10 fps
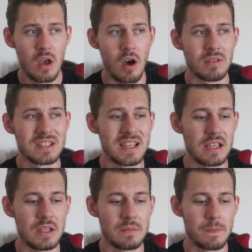
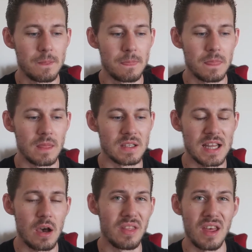Obviously, there's
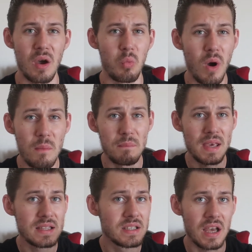now a 1
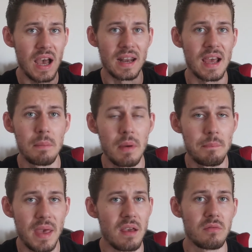meter and a
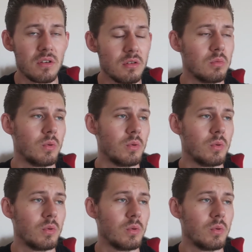bit rule,